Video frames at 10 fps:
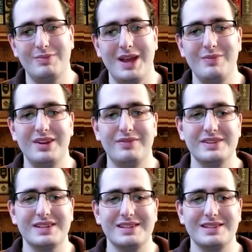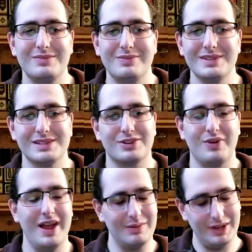pay me a visit, this is
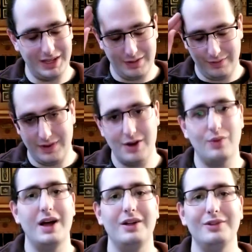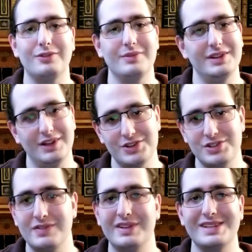Craig bidding you farewell from the Dungeon
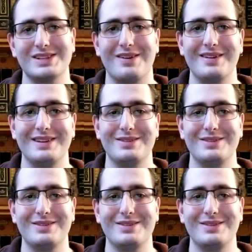of the Discarded.